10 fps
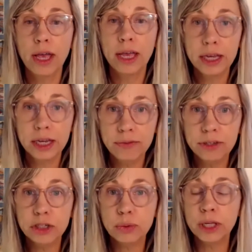
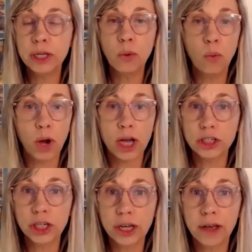individually
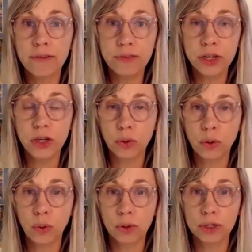watching a video
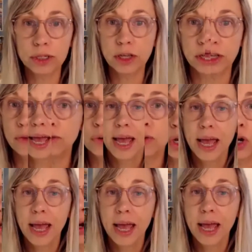course that you've
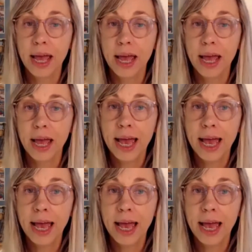recorded.